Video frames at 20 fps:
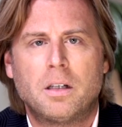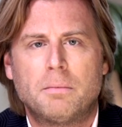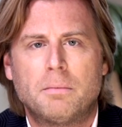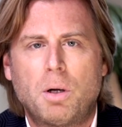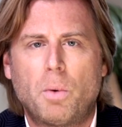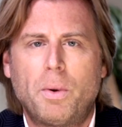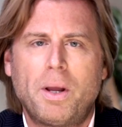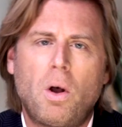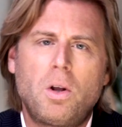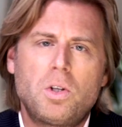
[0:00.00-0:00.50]

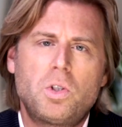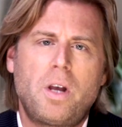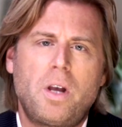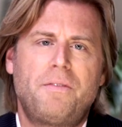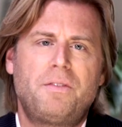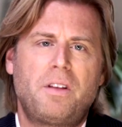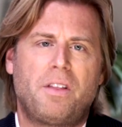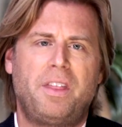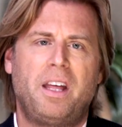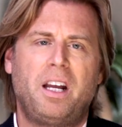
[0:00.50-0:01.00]
But we also
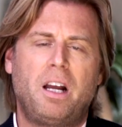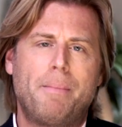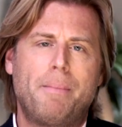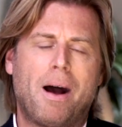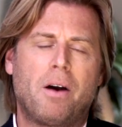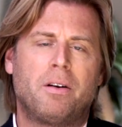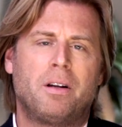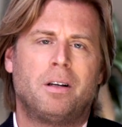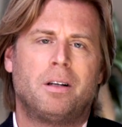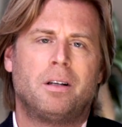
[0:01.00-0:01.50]
have to think
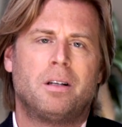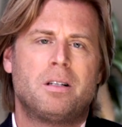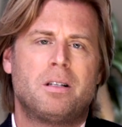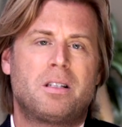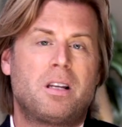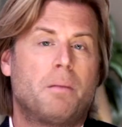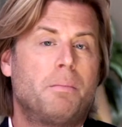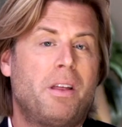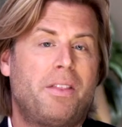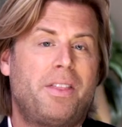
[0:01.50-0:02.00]
about
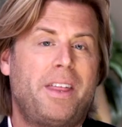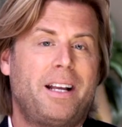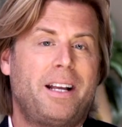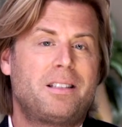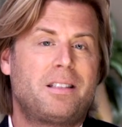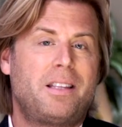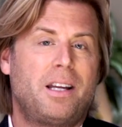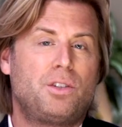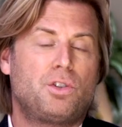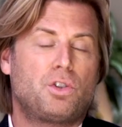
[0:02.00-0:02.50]
some of the
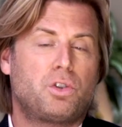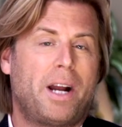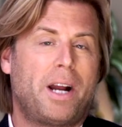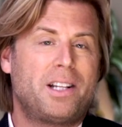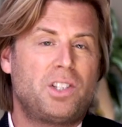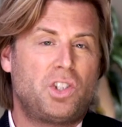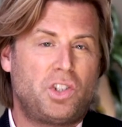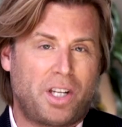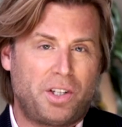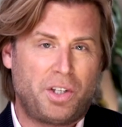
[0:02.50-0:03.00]
things that
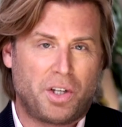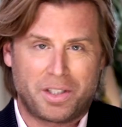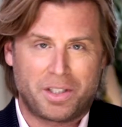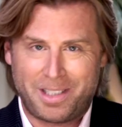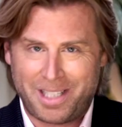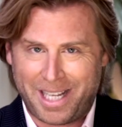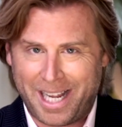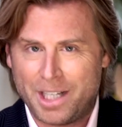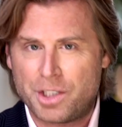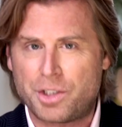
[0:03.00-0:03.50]
transgender
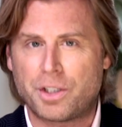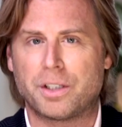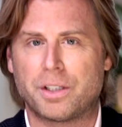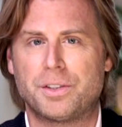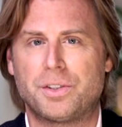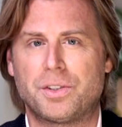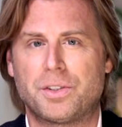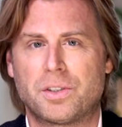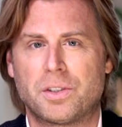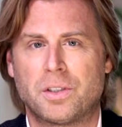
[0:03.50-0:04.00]

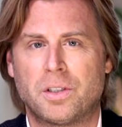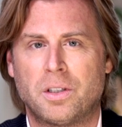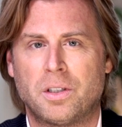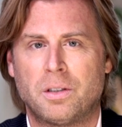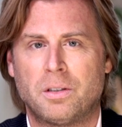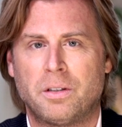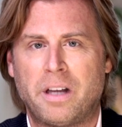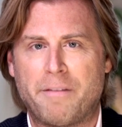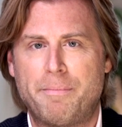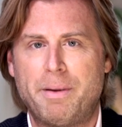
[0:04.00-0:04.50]
teachers
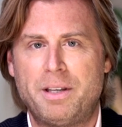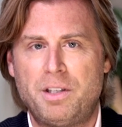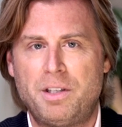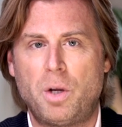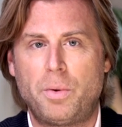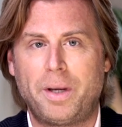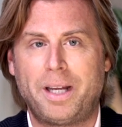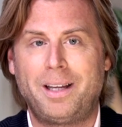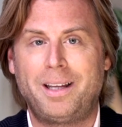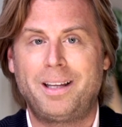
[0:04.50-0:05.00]
have been
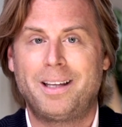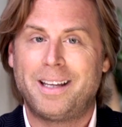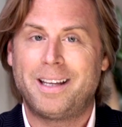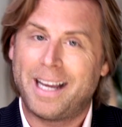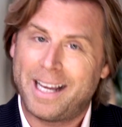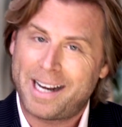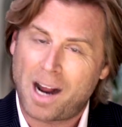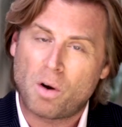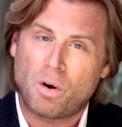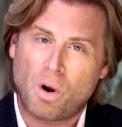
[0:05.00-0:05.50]
doing
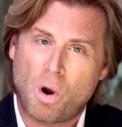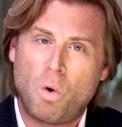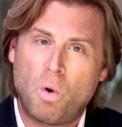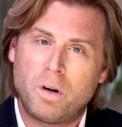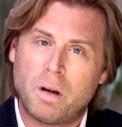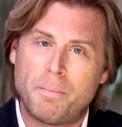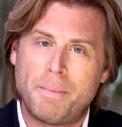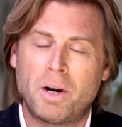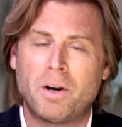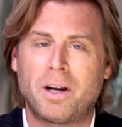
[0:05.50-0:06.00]
in our
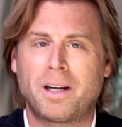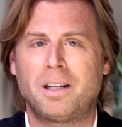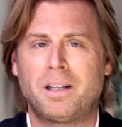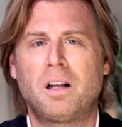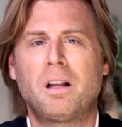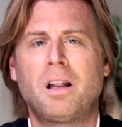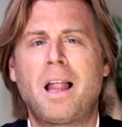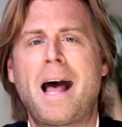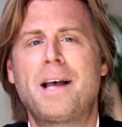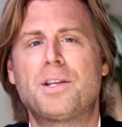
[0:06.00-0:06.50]
own American
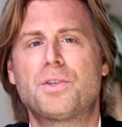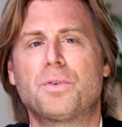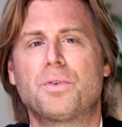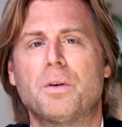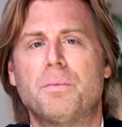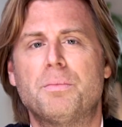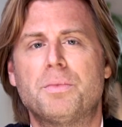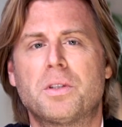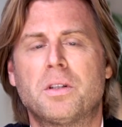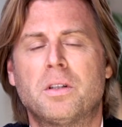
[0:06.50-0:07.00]

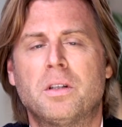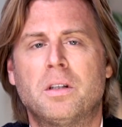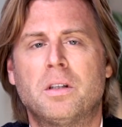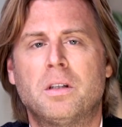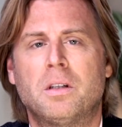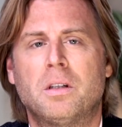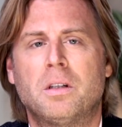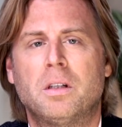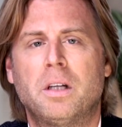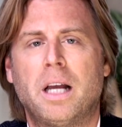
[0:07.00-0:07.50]
classrooms,
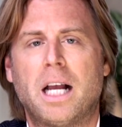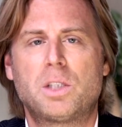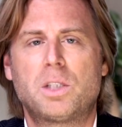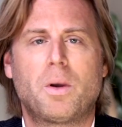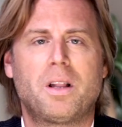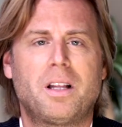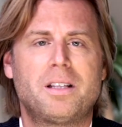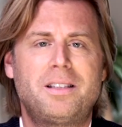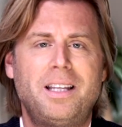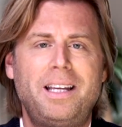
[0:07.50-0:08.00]
as
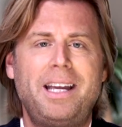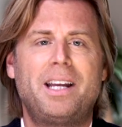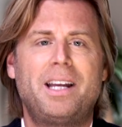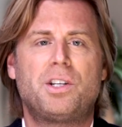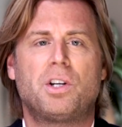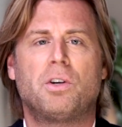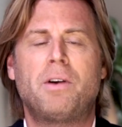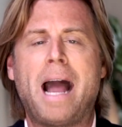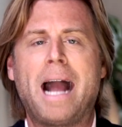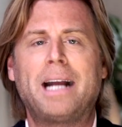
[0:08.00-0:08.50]
well as the
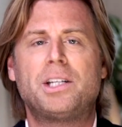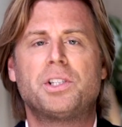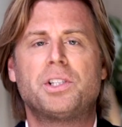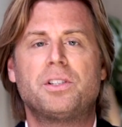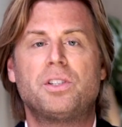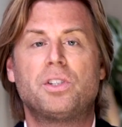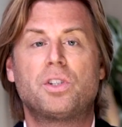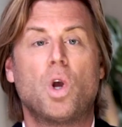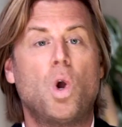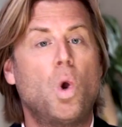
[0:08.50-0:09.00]

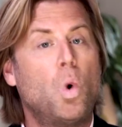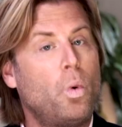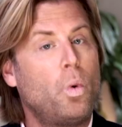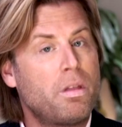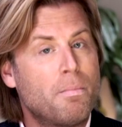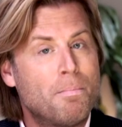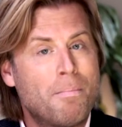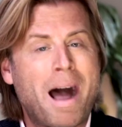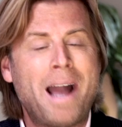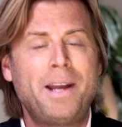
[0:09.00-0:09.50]
interactions
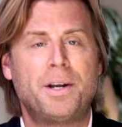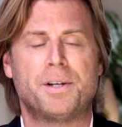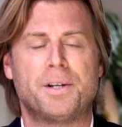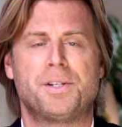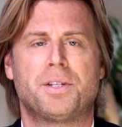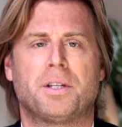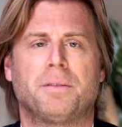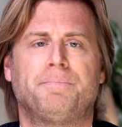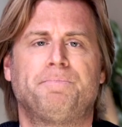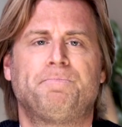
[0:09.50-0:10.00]
with
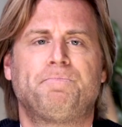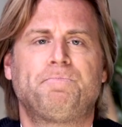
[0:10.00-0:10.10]
minors.